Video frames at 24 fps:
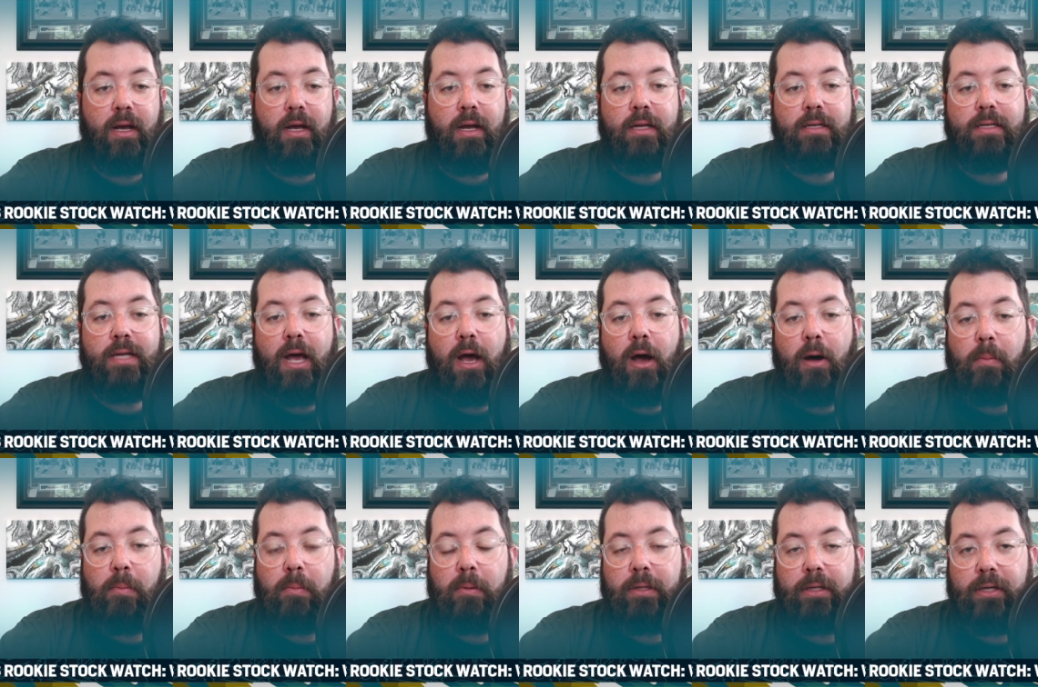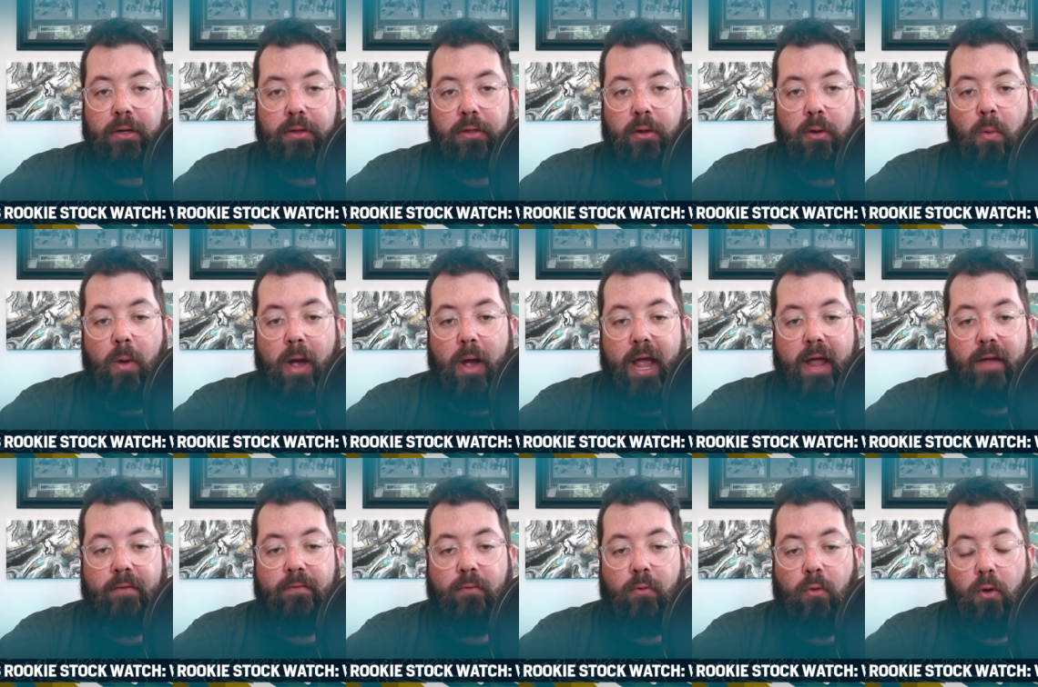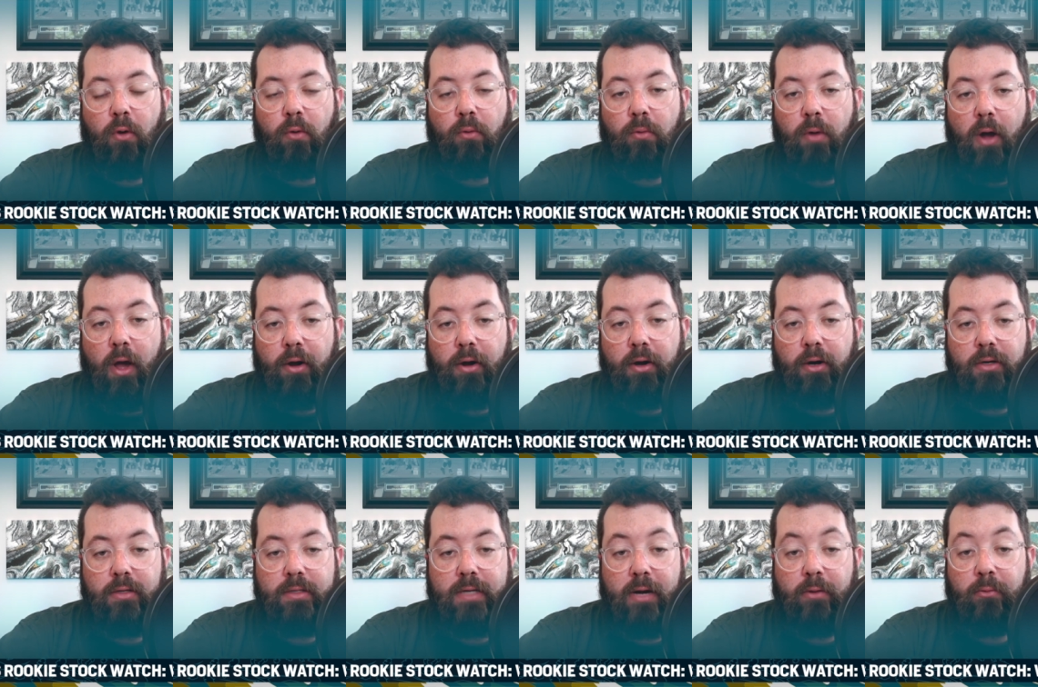to help clear the way for
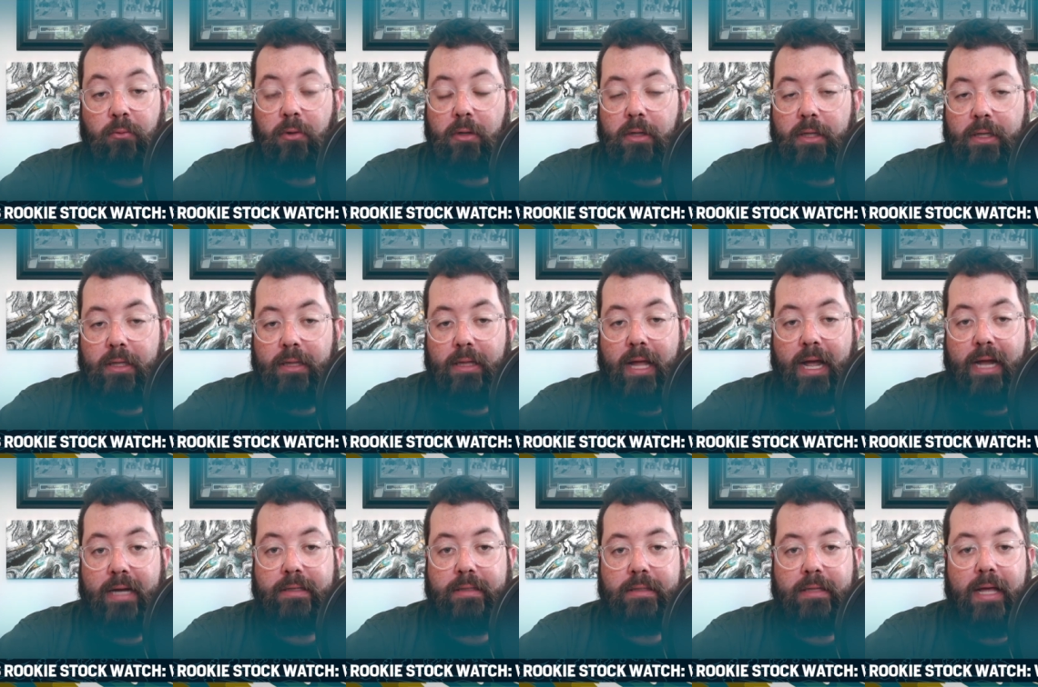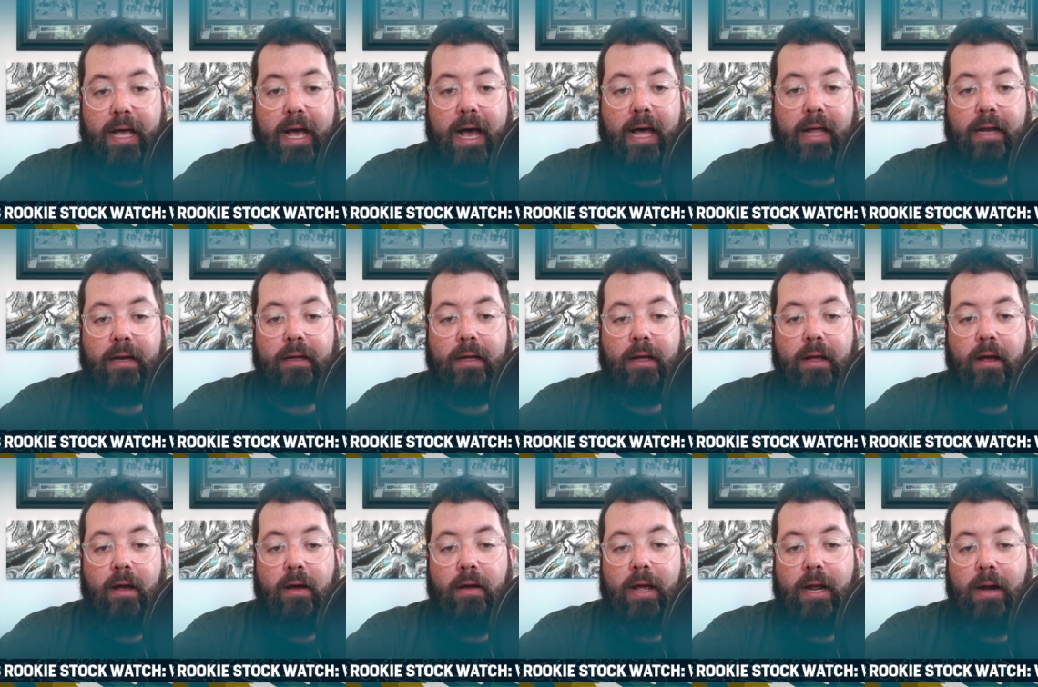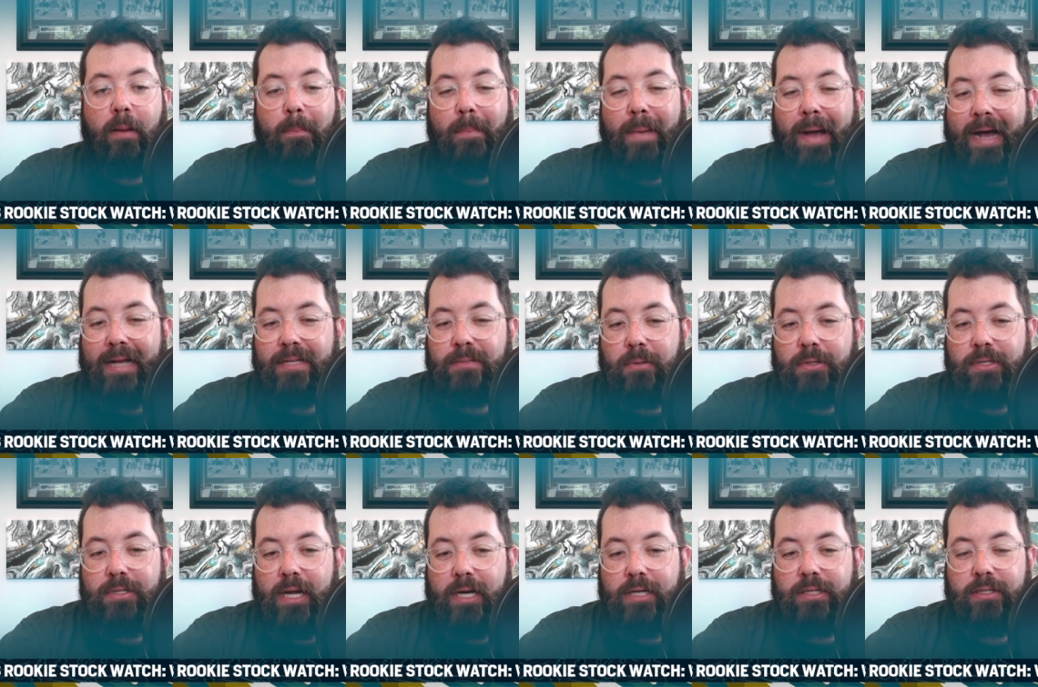runners. I really liked that. In a pass
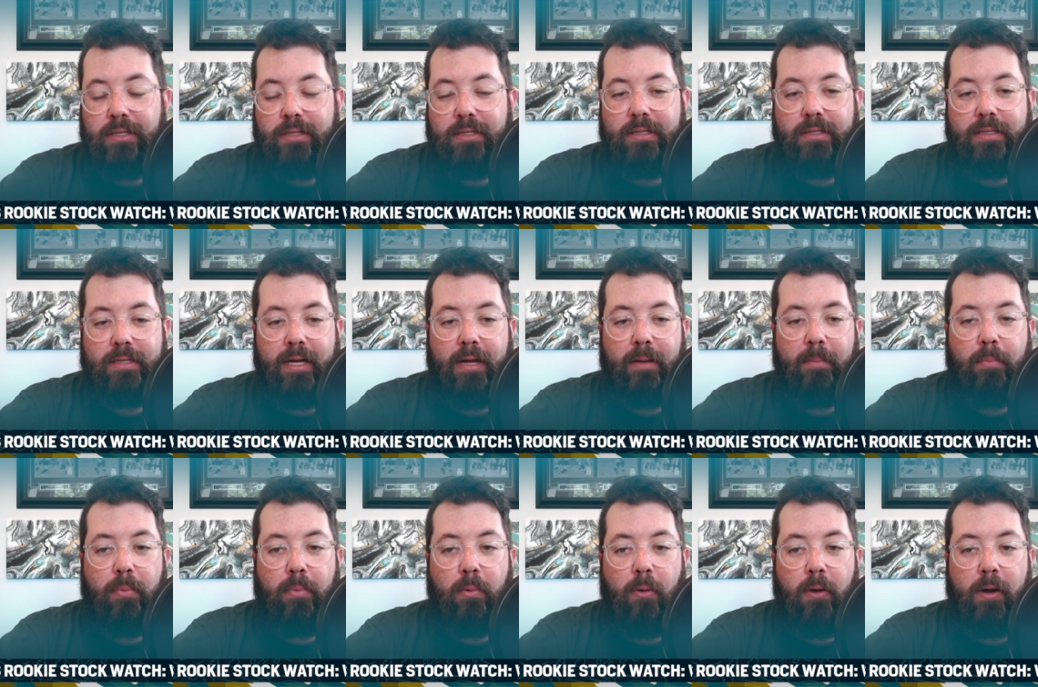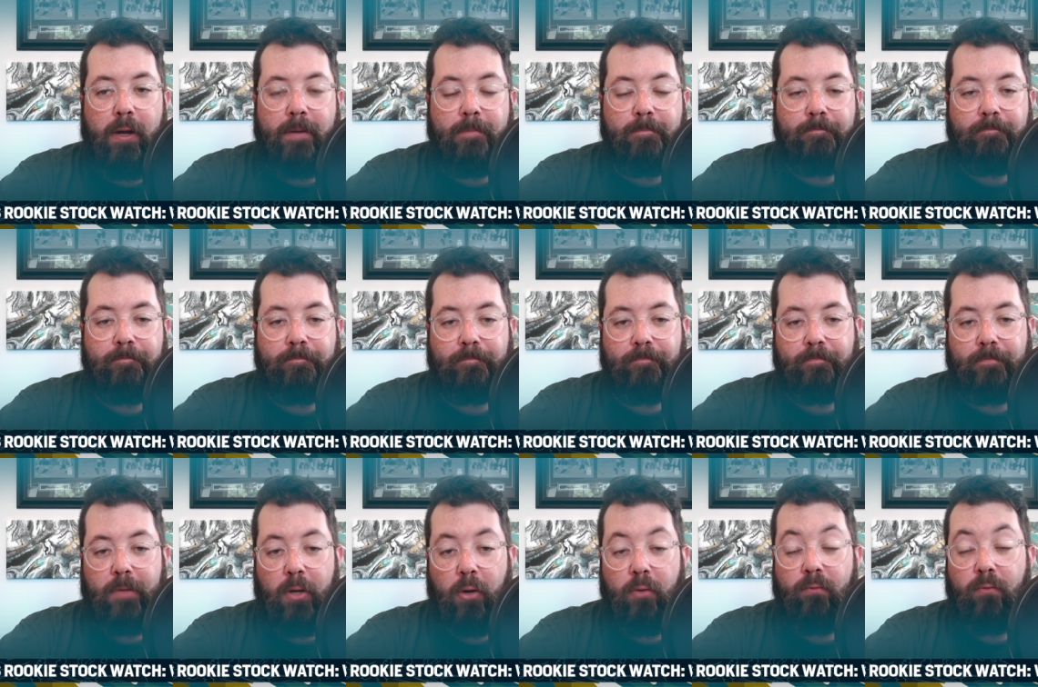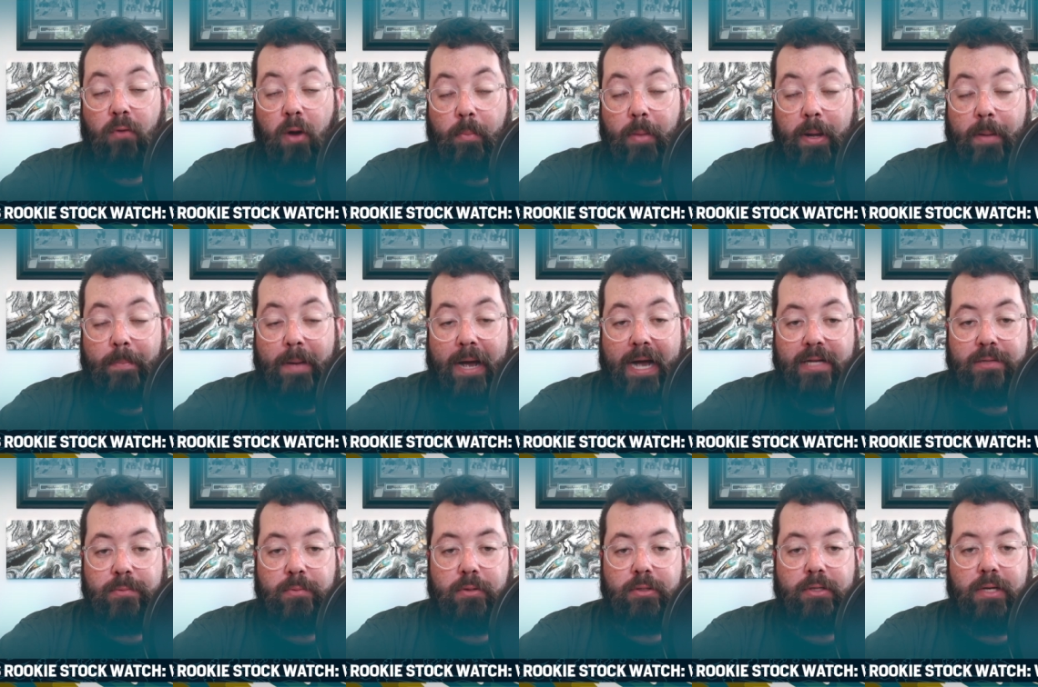protection standpoint, or from a
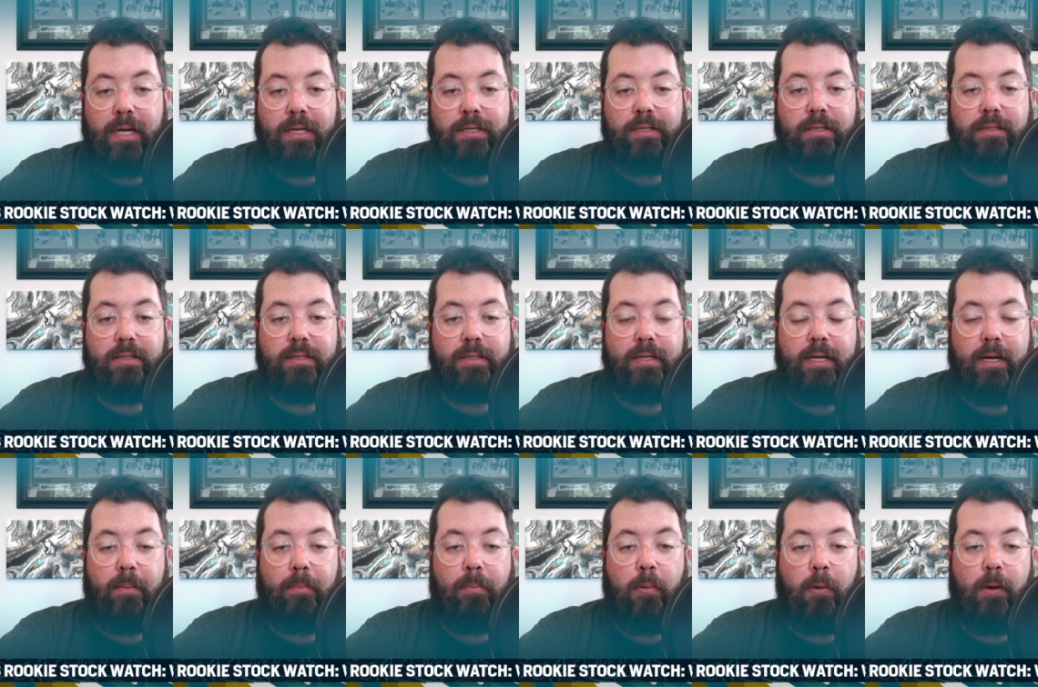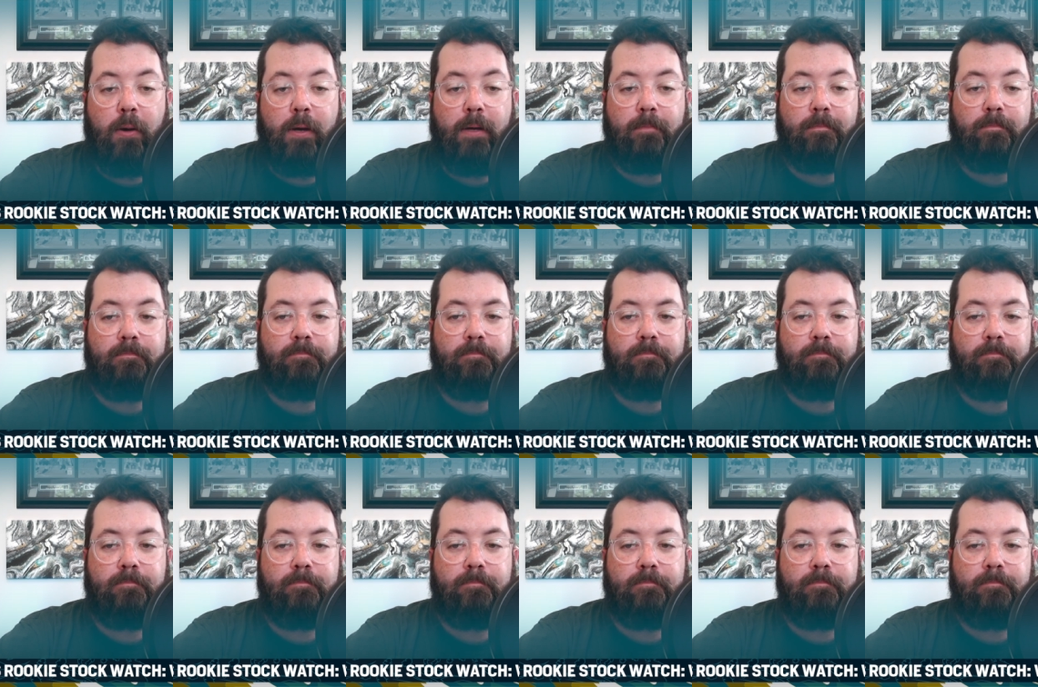pass protection standpoint,